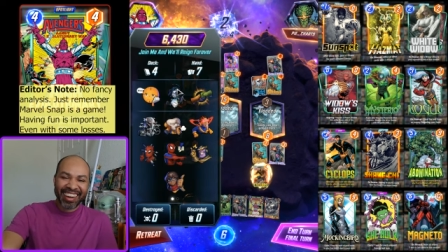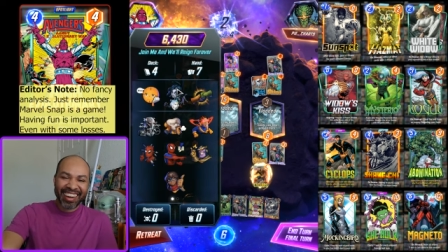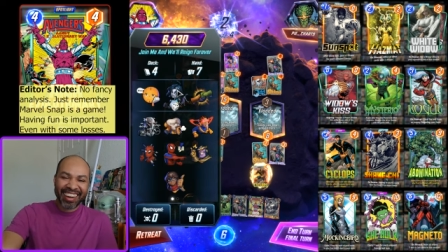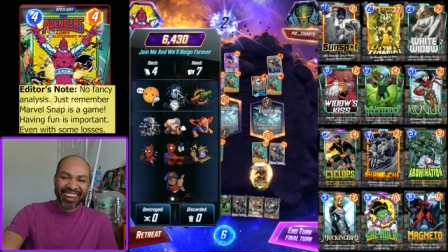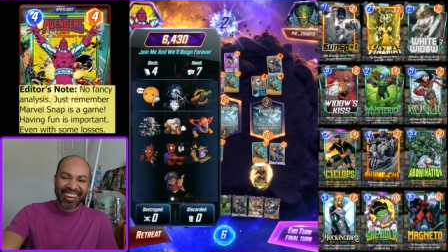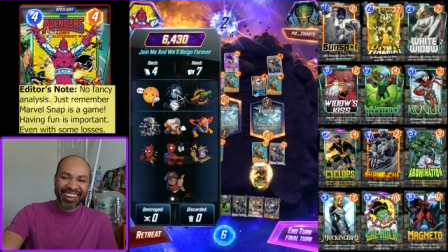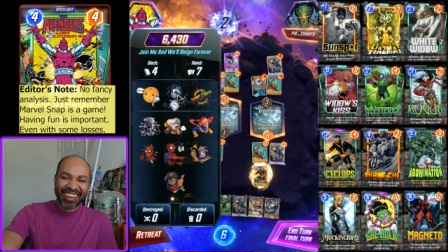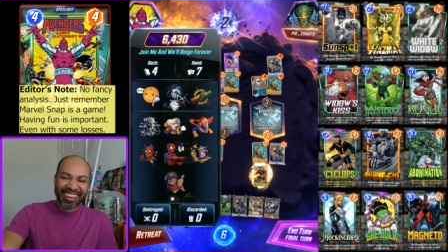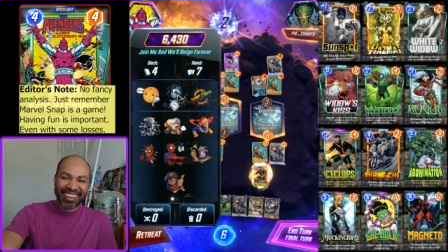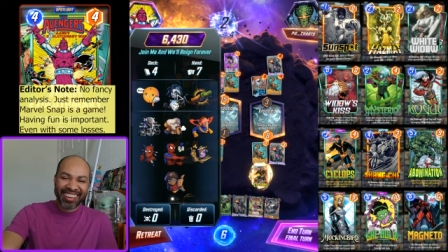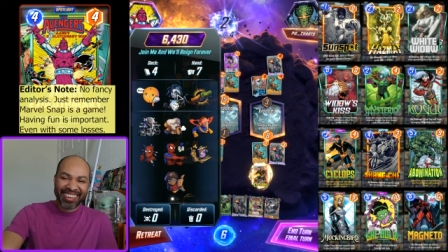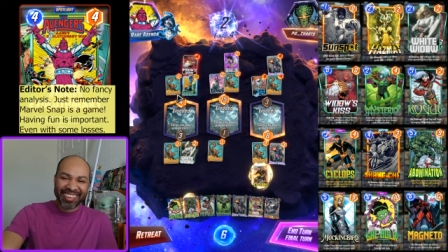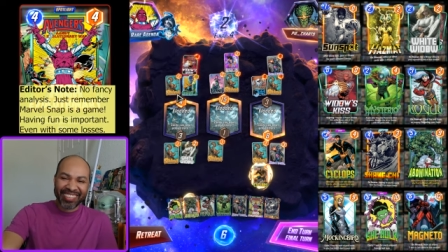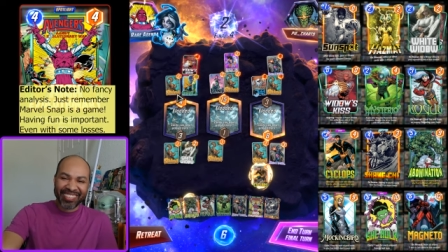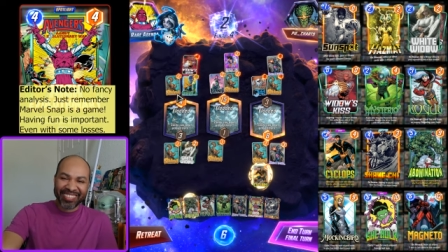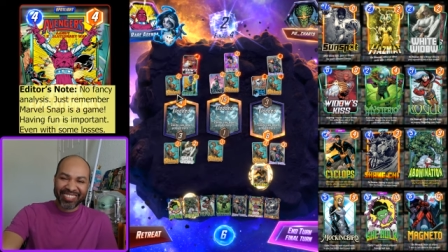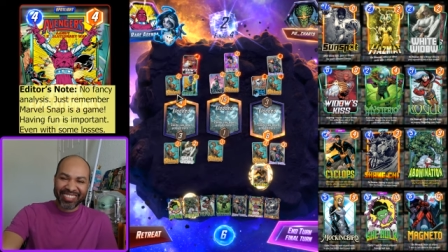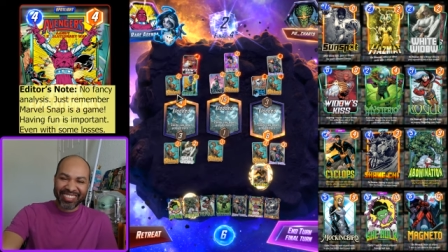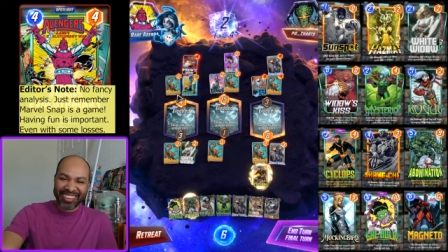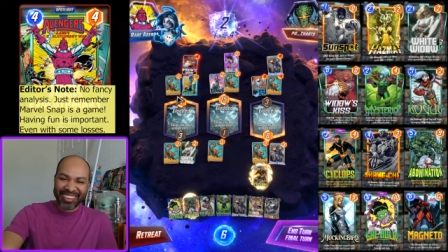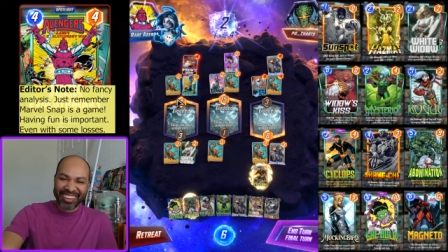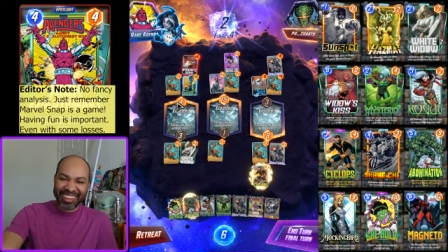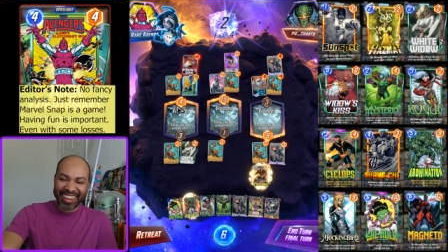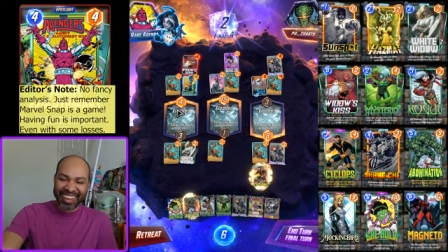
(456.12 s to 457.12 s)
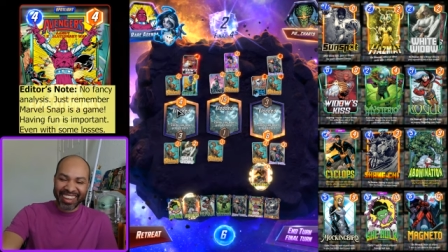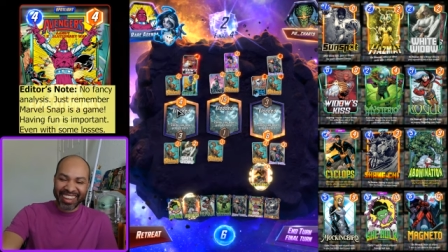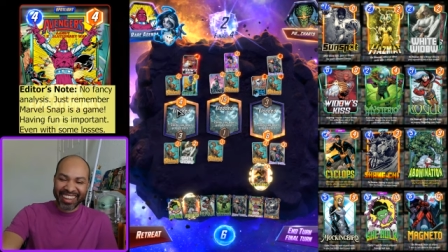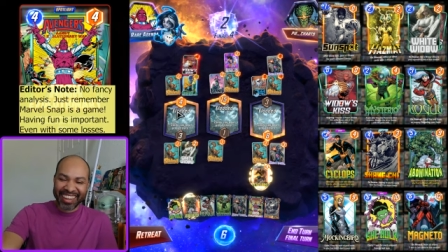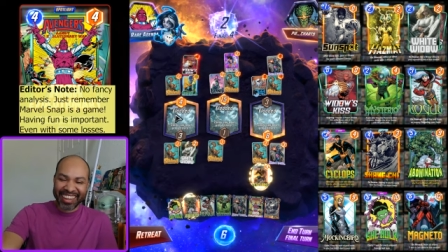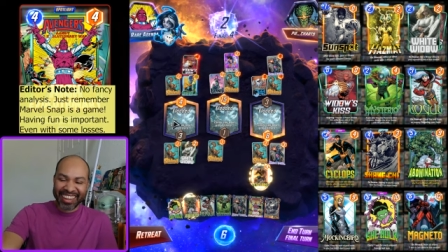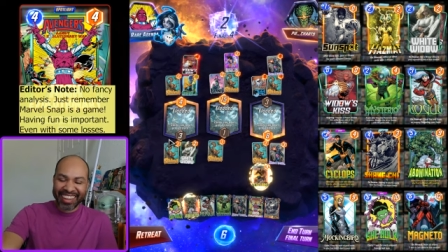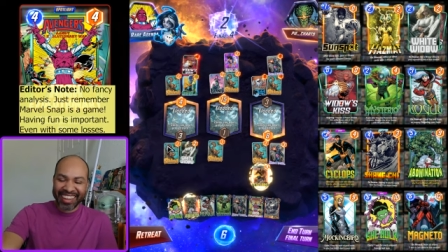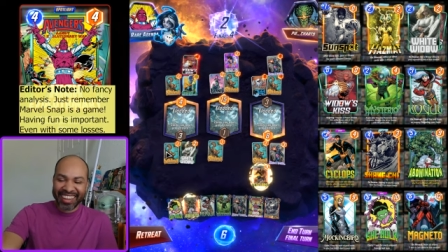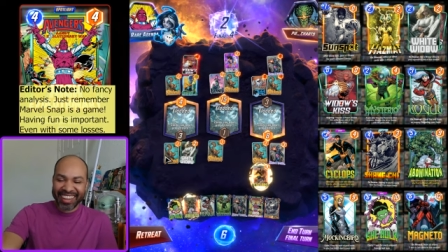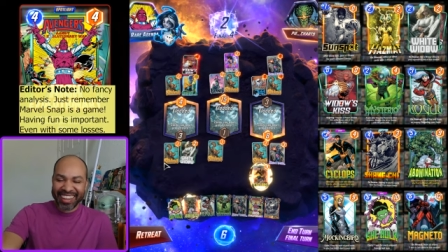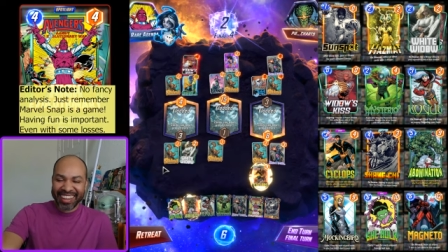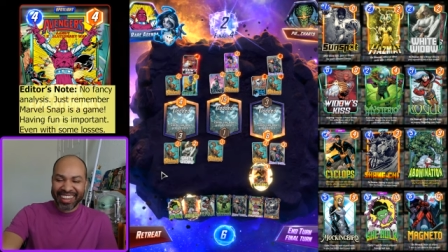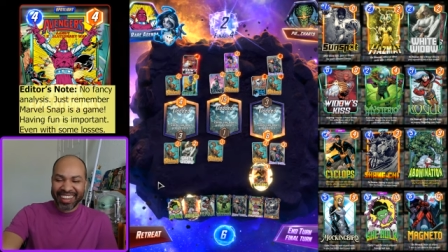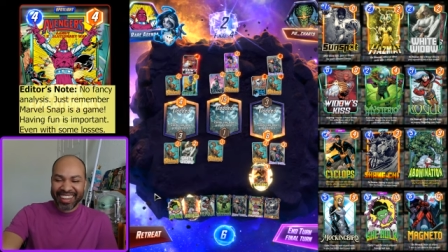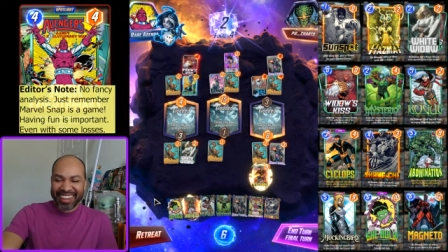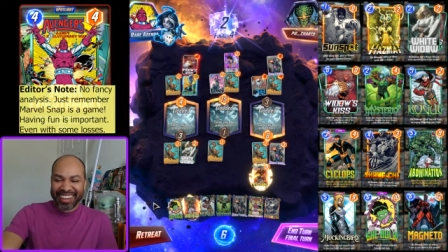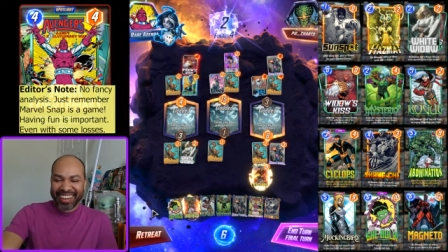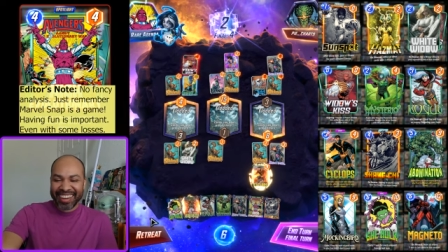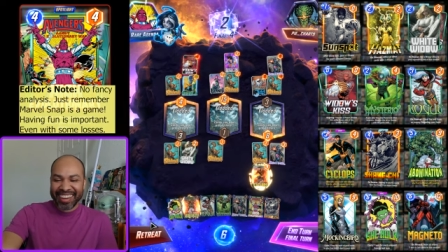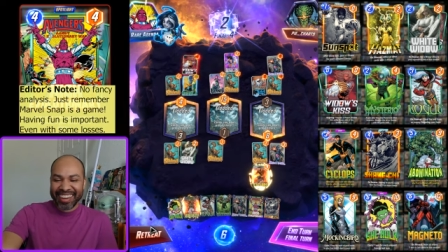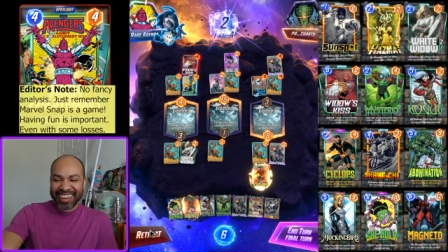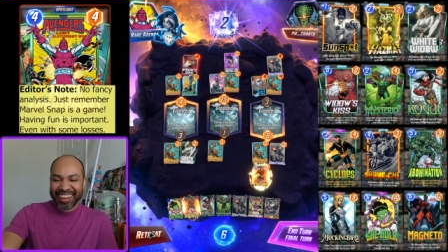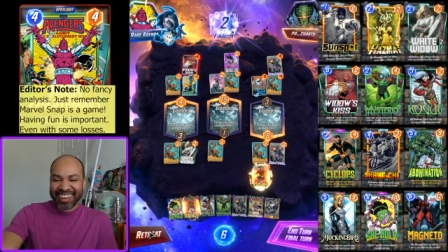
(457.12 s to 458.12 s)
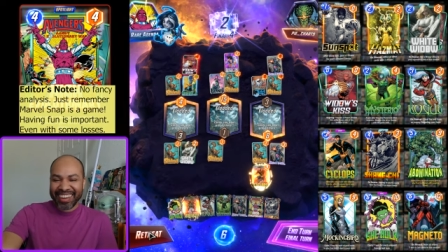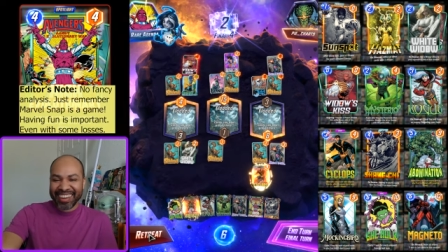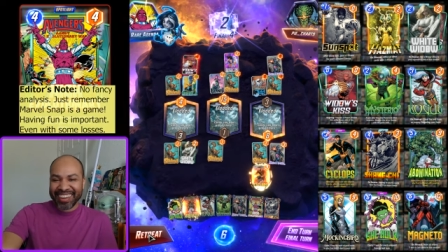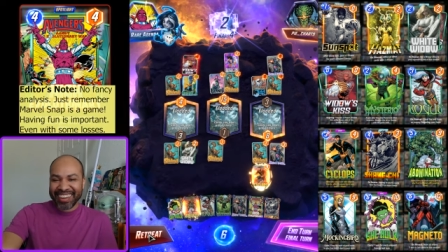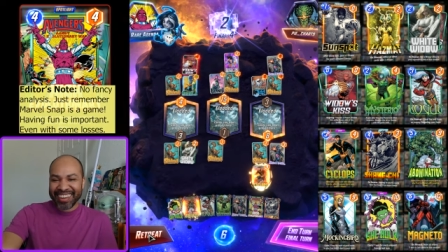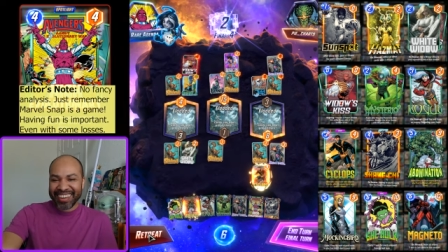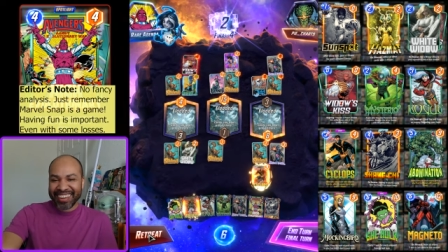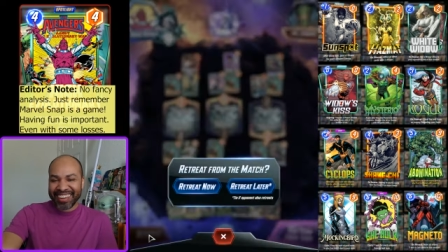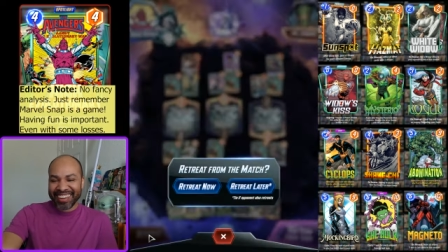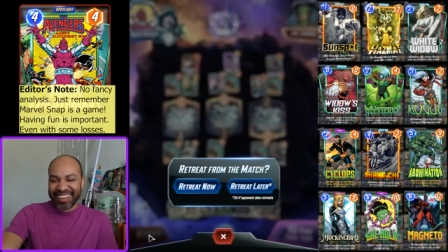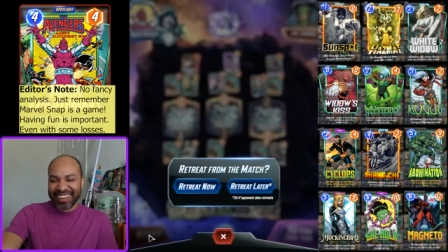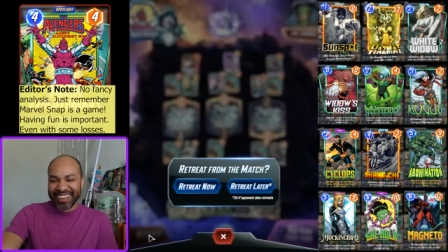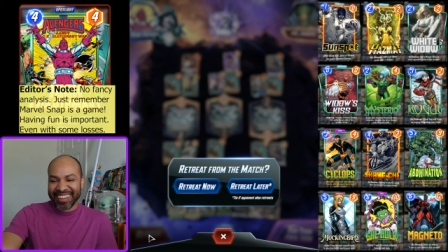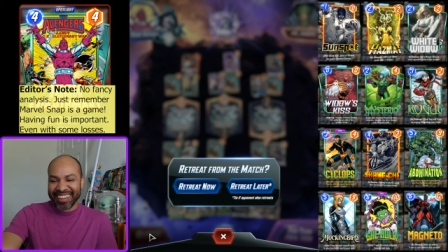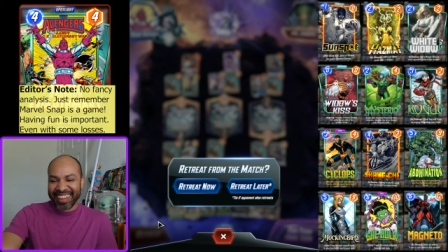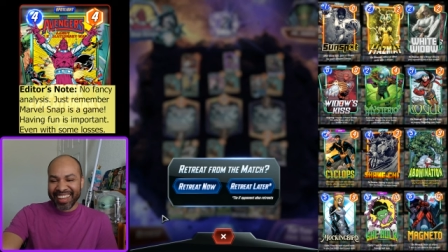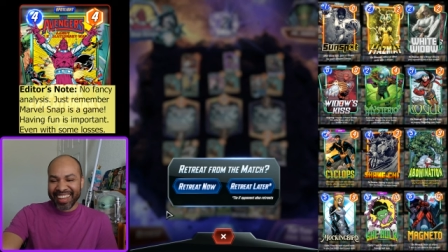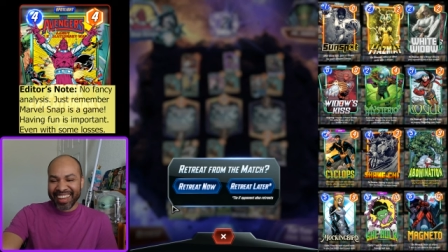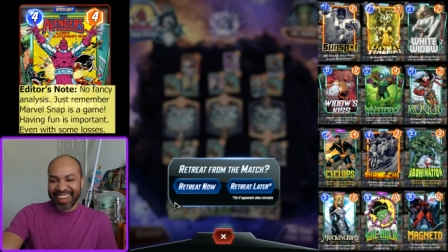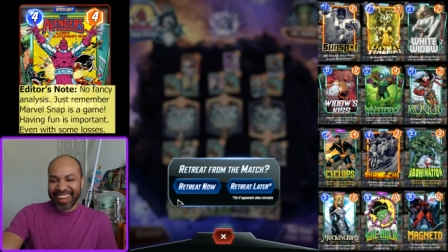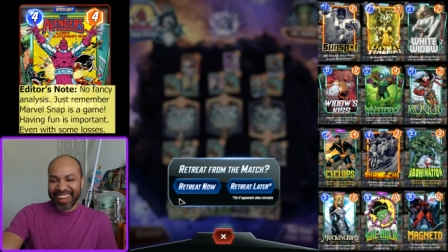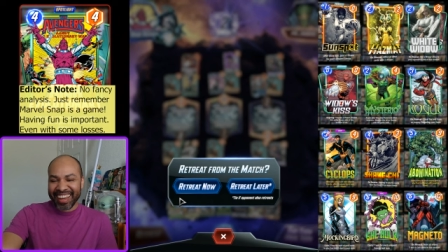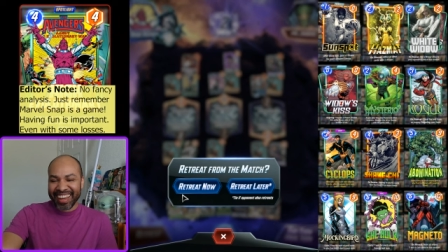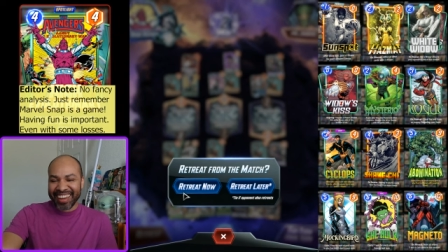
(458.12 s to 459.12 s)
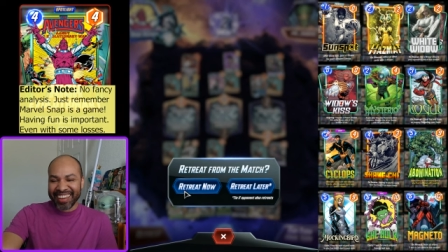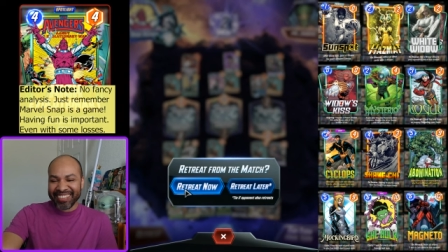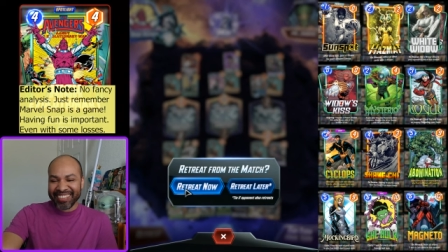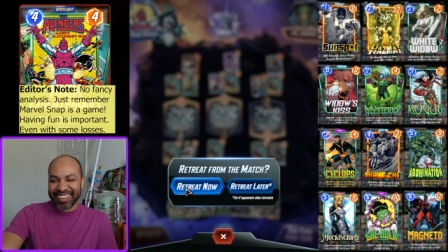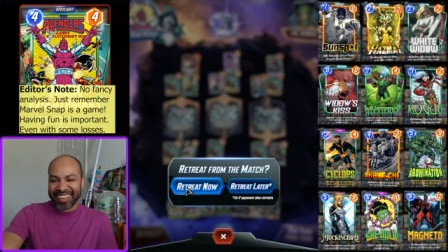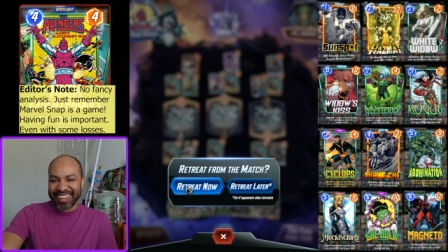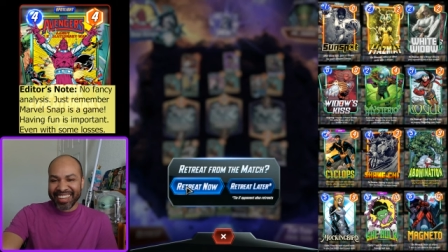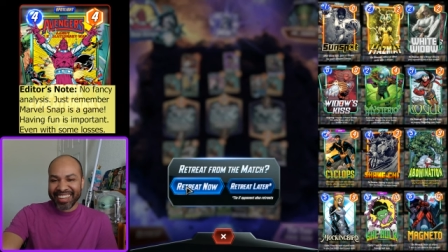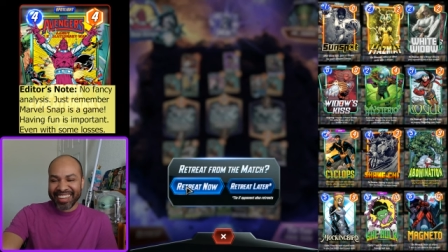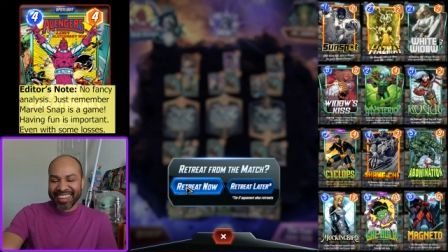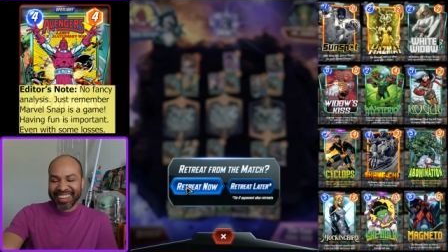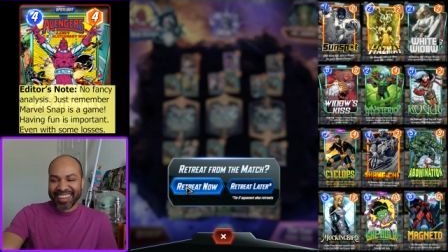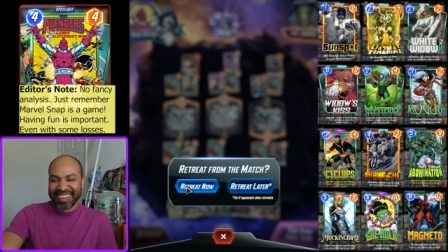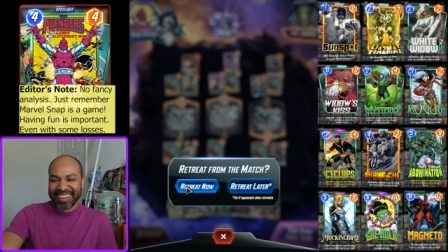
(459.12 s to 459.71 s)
oh, boy. Oh, they got me